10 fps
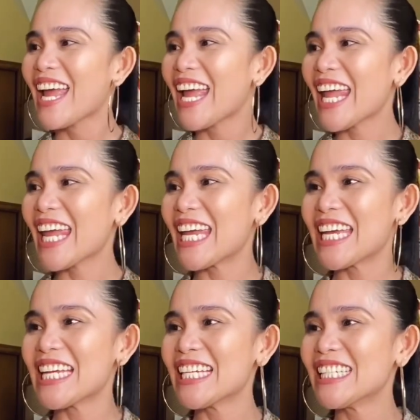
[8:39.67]

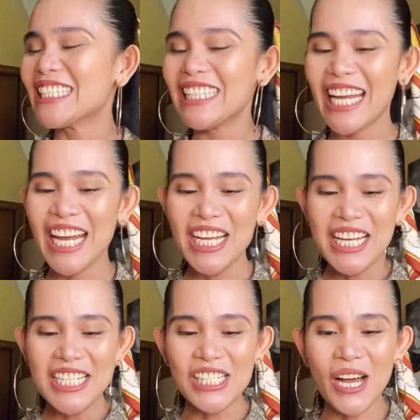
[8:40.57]
And
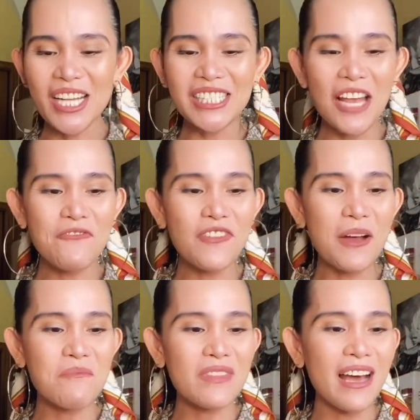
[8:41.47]
so aside
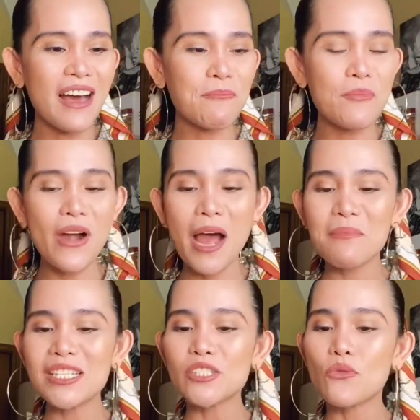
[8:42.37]
from the
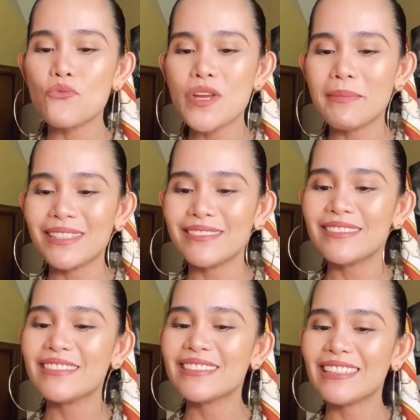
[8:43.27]
promised
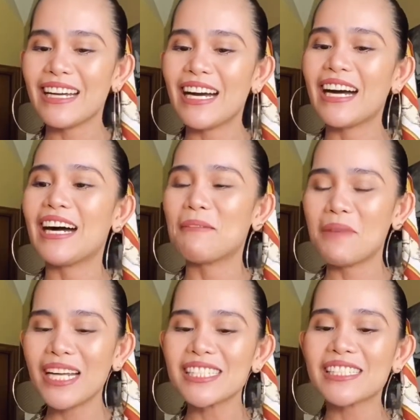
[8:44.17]
ribbon,
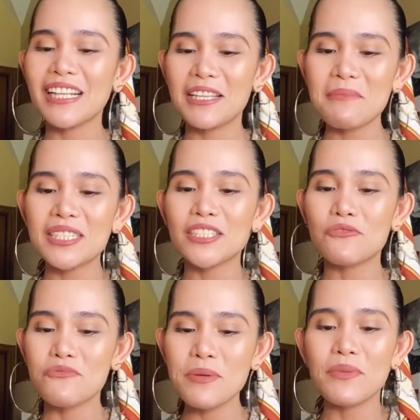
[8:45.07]
Mother's Day limited
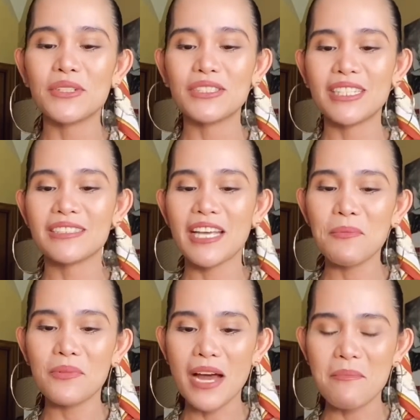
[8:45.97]
ribbon that they
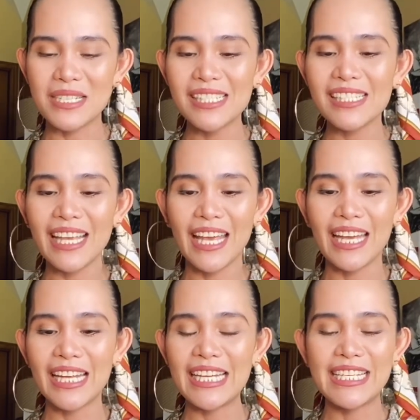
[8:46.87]
promised,
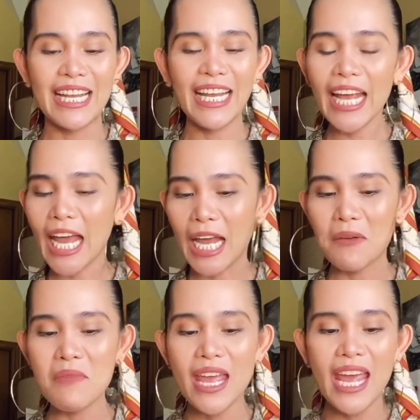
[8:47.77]
it didn't
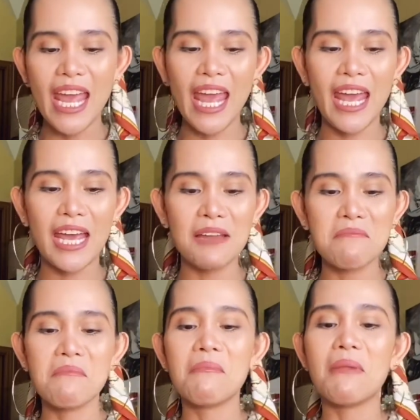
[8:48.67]
came.
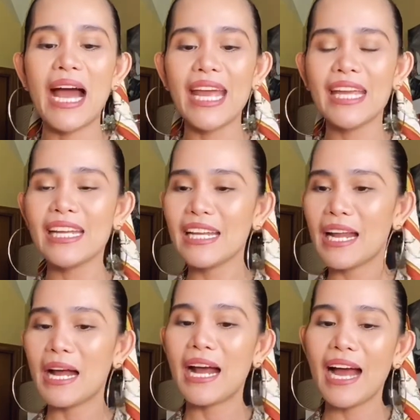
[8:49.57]
And my
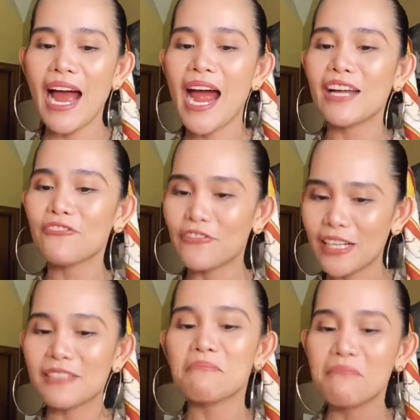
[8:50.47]

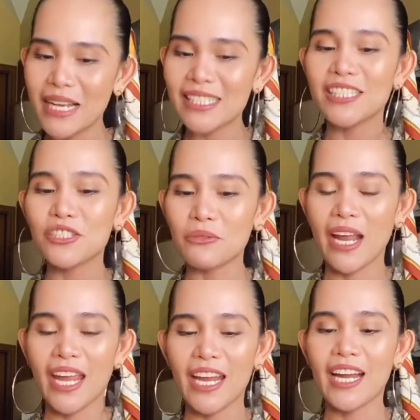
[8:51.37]
heartfelt message
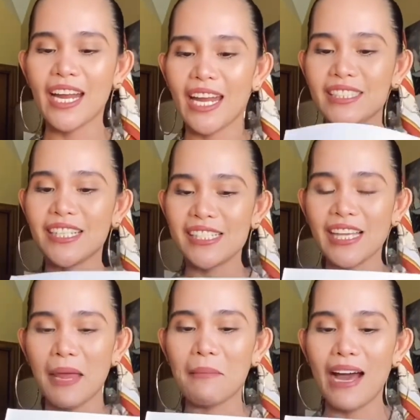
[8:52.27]
right here, it just
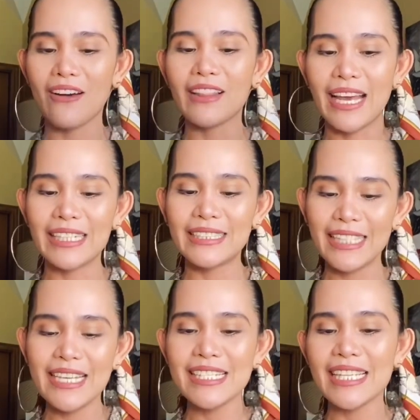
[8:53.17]
came out like
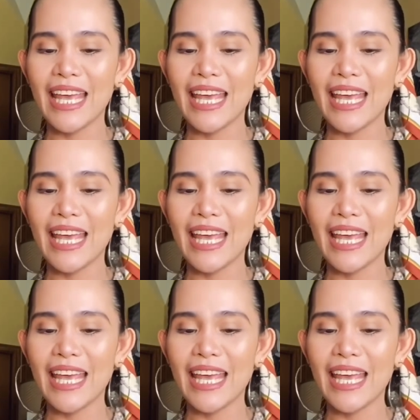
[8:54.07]
this.